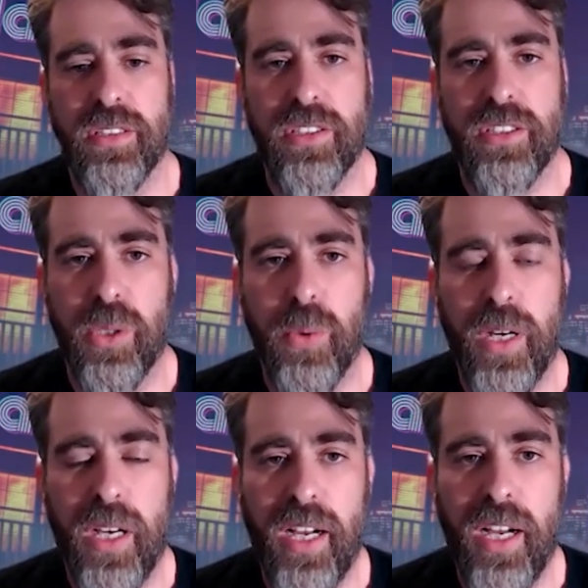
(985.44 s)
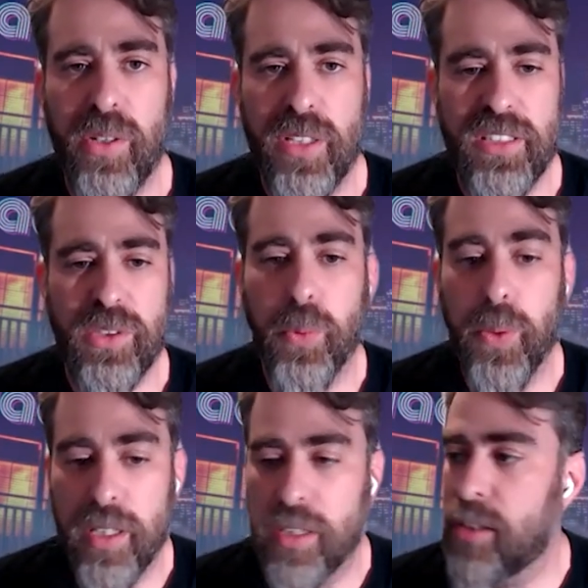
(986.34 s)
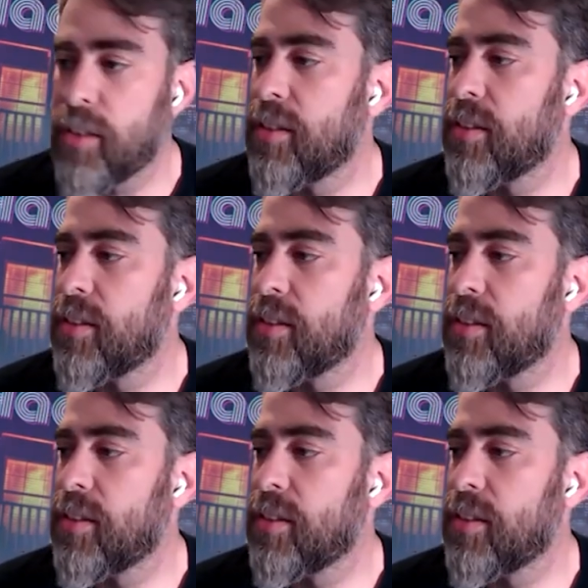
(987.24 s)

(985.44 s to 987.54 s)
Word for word: So uh, how does it work?